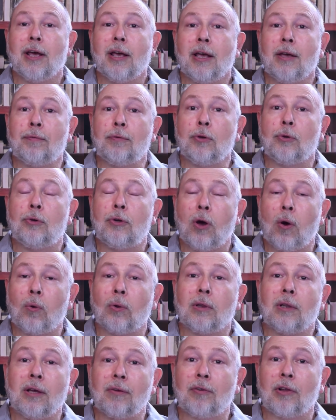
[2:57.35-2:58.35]
If you
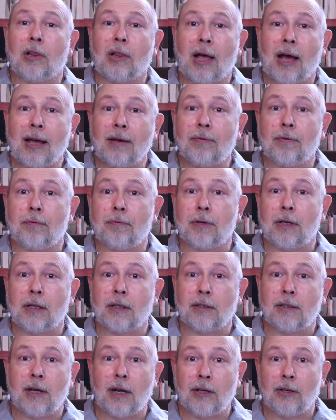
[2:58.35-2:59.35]
don't live a life of
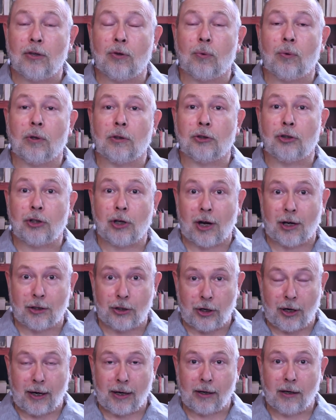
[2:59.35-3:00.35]
continual
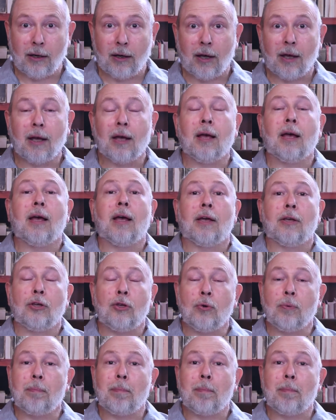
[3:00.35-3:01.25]
judging, you